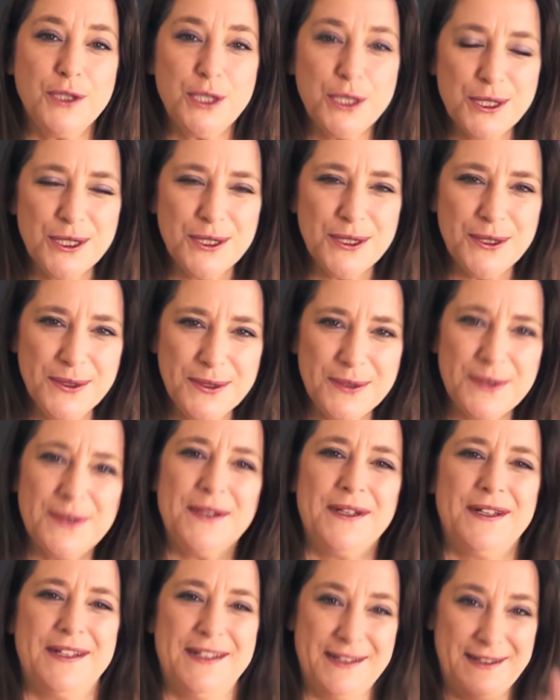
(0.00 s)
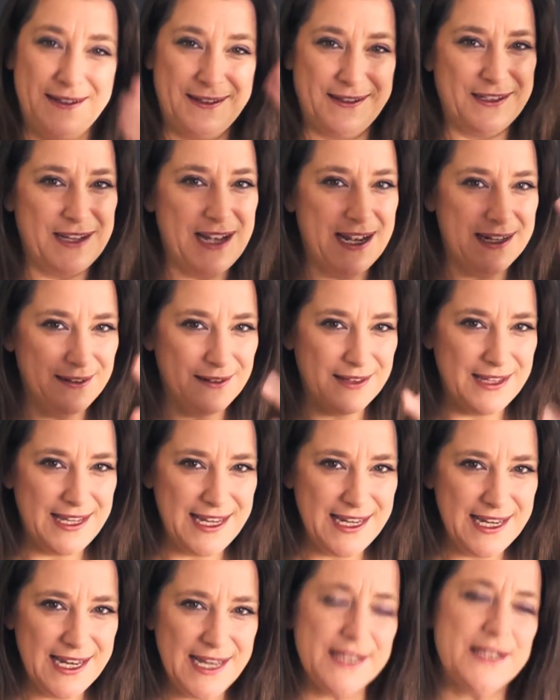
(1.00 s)
2, so our little
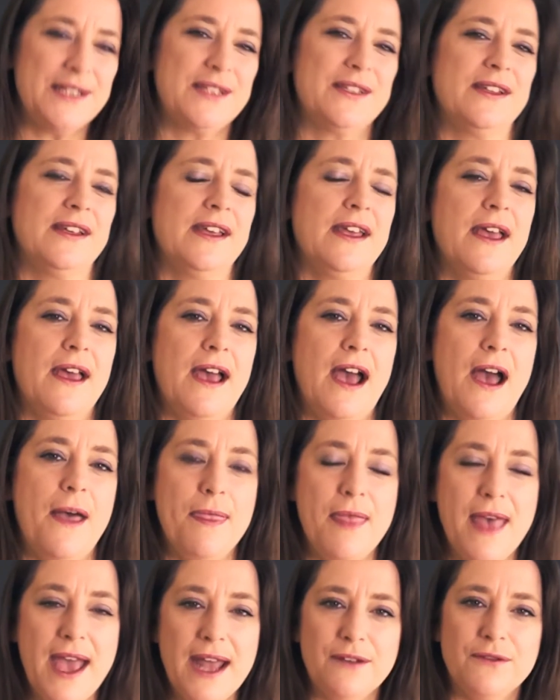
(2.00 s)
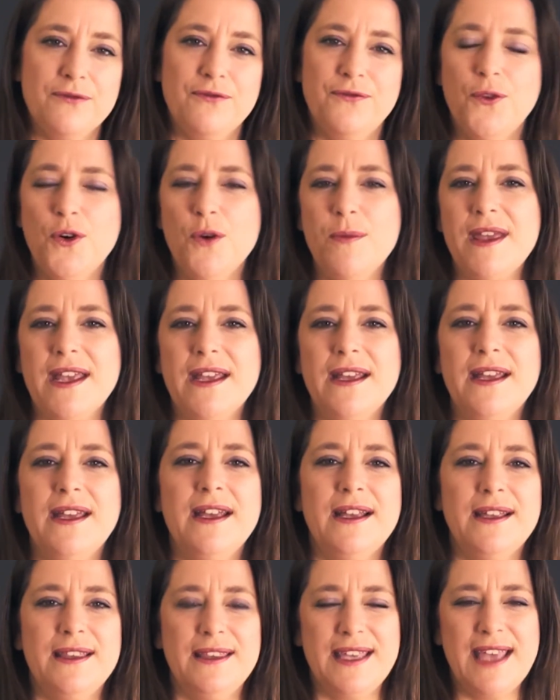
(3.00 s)
helix, and that forming
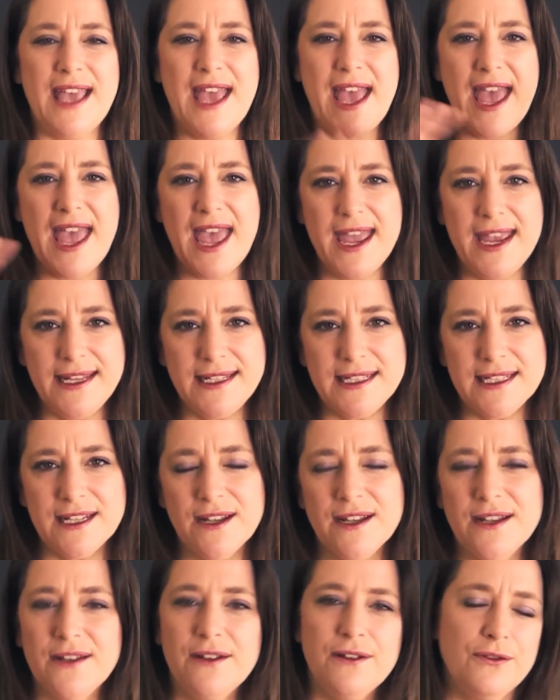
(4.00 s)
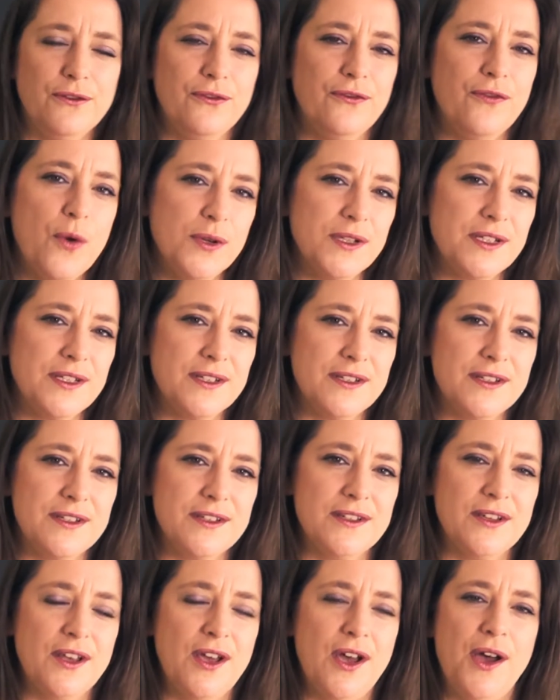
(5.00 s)
the 8
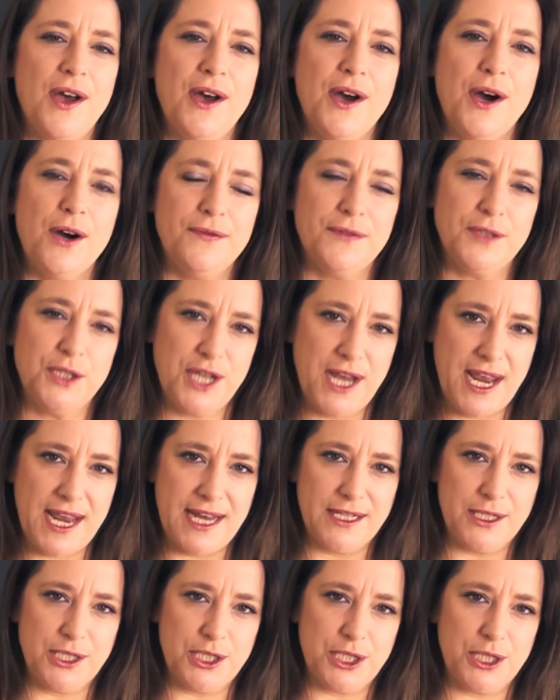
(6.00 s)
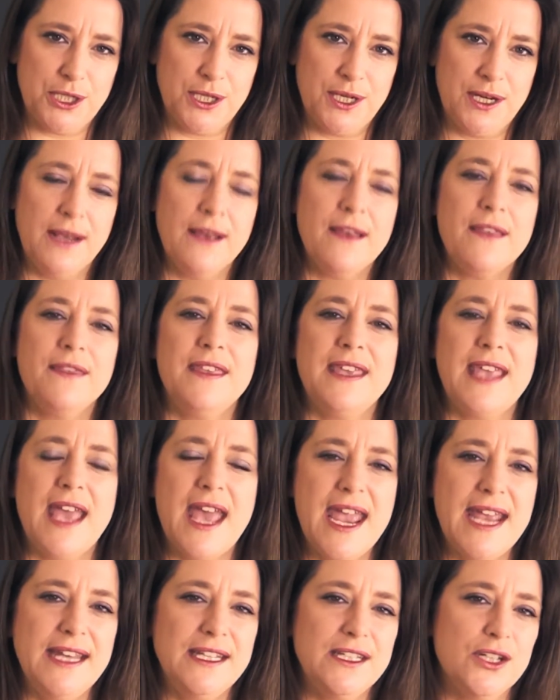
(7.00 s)
forces of change, the
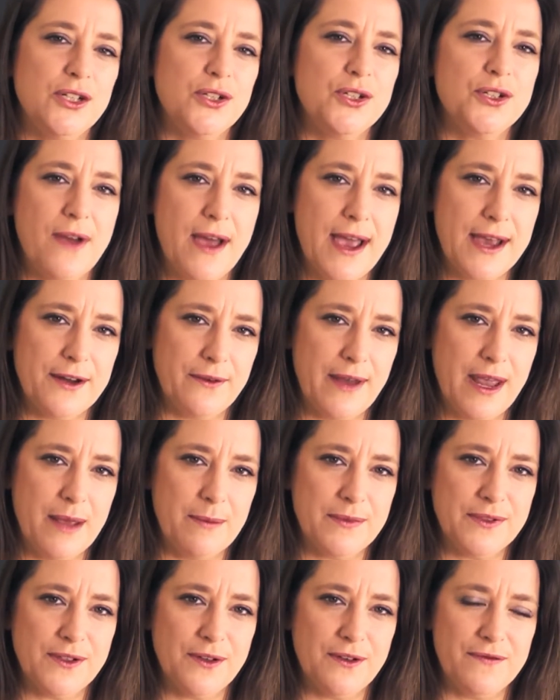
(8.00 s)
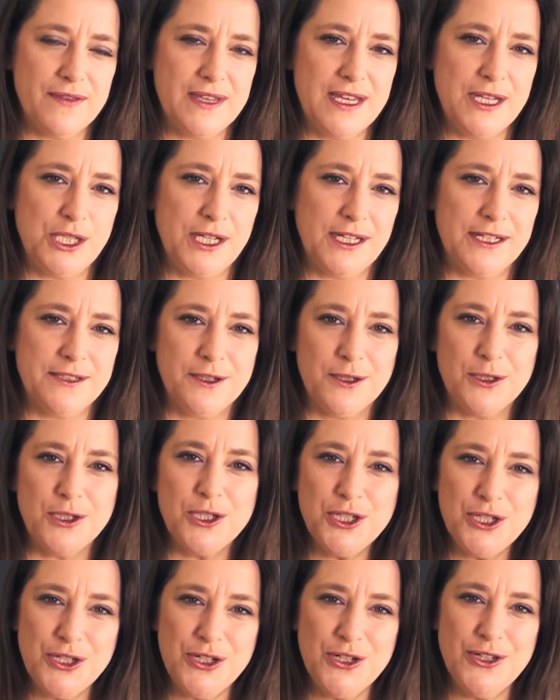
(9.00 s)
8 trigrams of I Ching. So
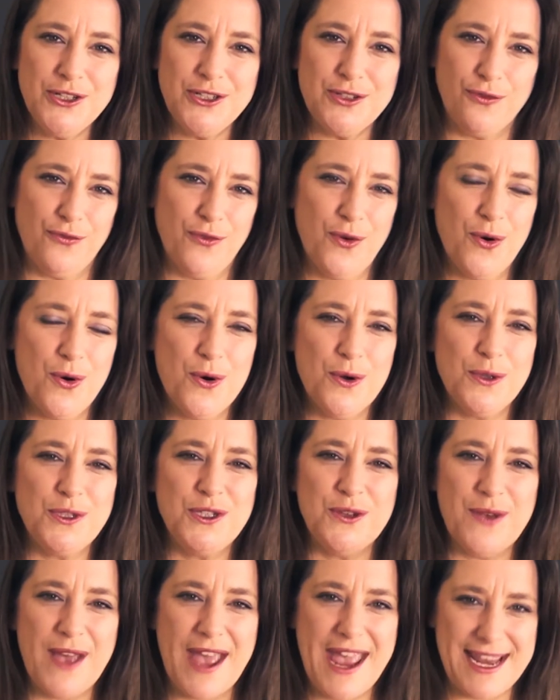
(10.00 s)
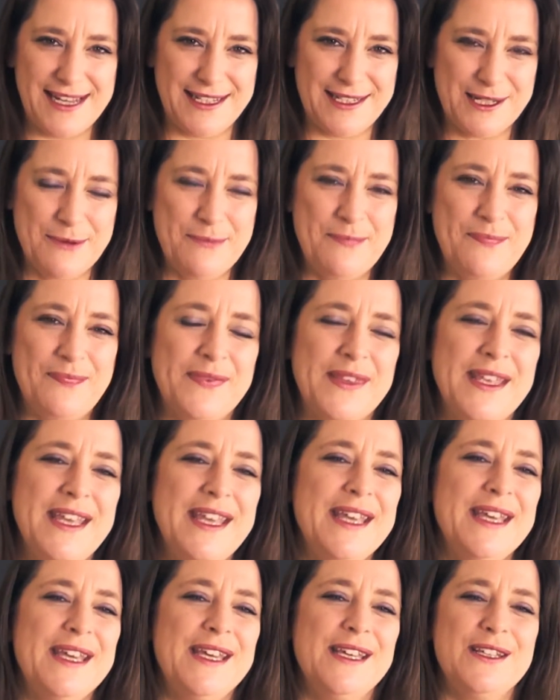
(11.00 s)
2 to 4 to 8.
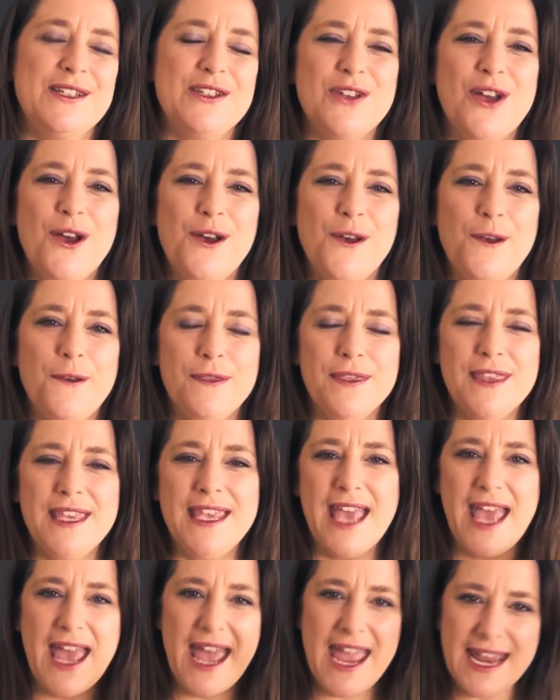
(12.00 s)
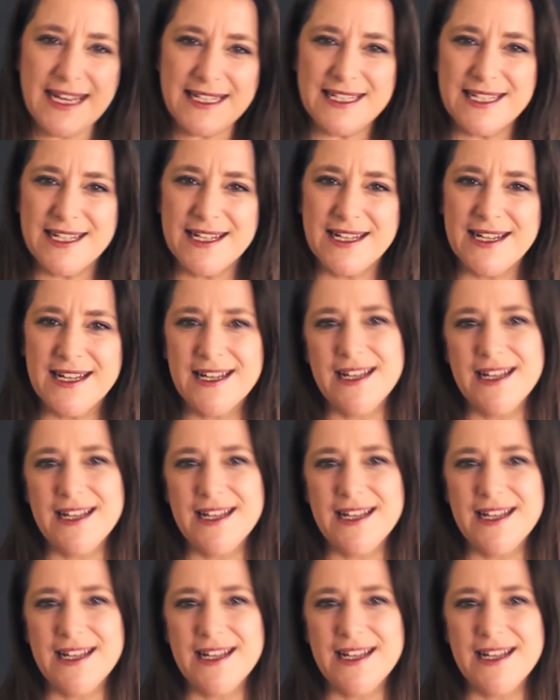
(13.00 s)
So the 8